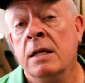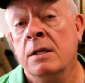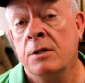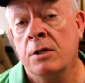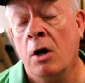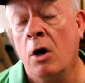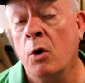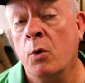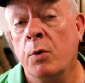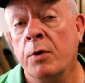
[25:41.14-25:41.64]

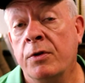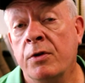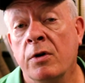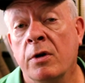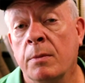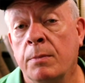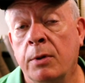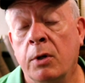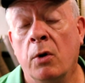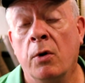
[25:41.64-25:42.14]
Talk with your
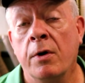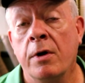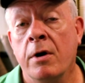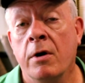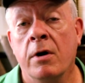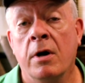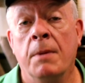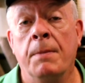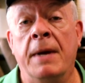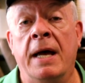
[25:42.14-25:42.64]

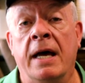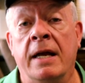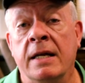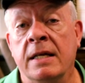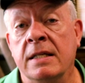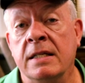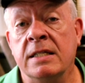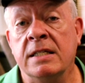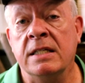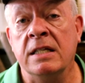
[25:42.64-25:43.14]
employer about
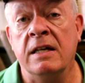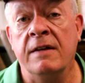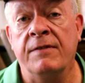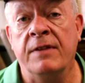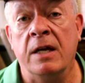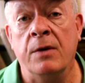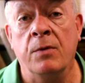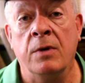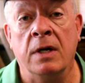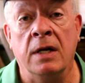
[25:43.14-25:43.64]
it and see if
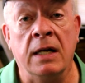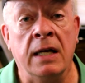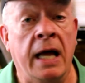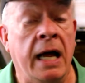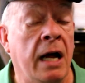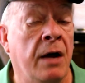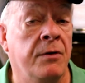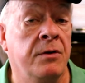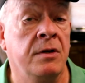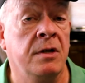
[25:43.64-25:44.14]
they would
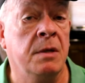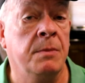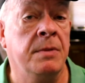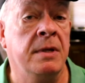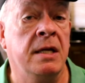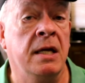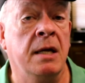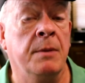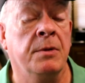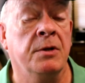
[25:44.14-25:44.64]
allow you to
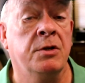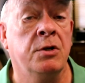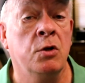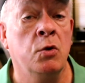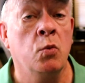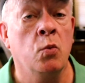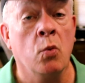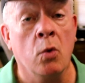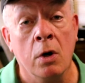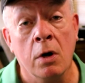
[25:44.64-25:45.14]
be able to
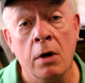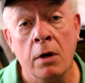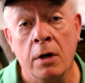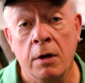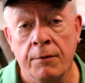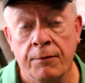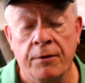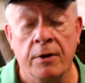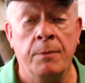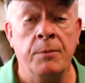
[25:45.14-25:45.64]

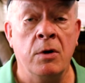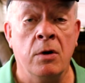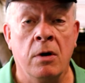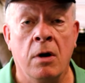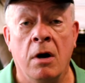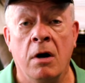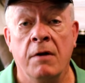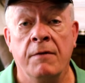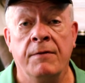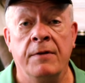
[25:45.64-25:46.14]
work from your
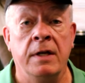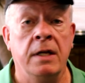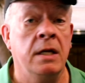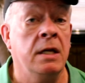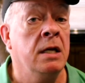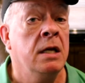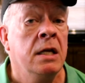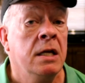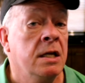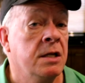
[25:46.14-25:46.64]

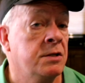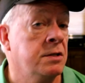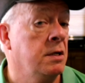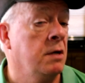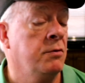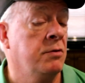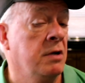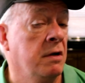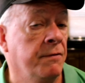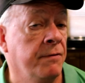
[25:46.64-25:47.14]
RV. It's
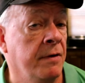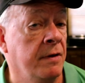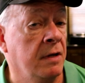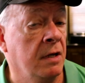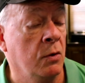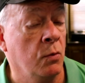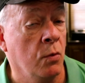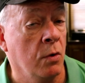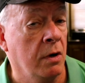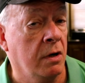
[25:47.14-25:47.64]
no different
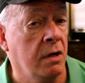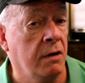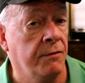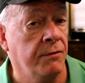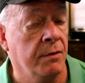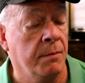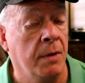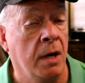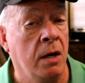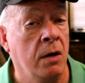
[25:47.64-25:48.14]
than working
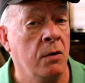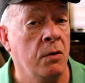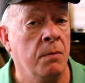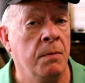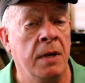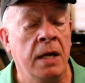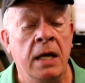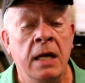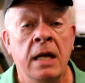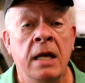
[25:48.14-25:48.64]
from
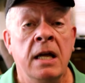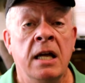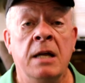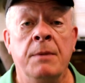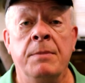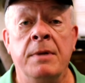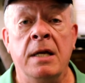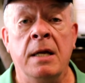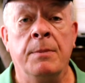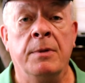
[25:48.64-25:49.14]
home,
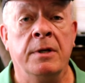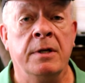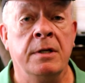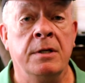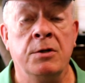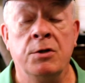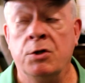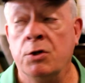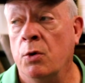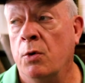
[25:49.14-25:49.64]
and be able to
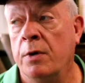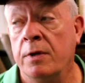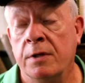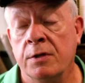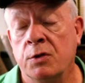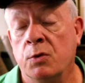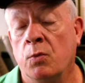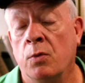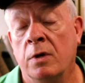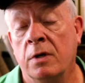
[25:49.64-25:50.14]
enjoy
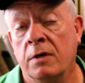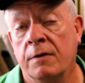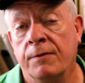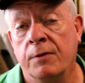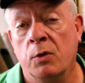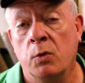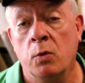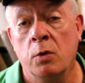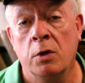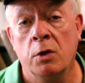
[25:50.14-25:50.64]
this
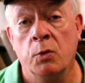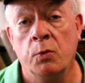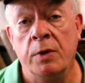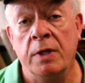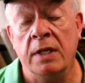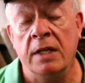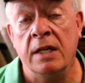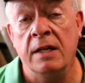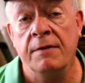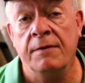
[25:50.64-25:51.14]
wonderful world we
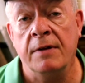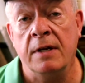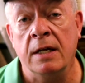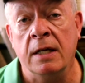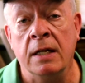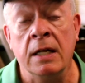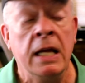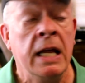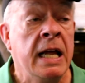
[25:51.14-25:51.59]
live in.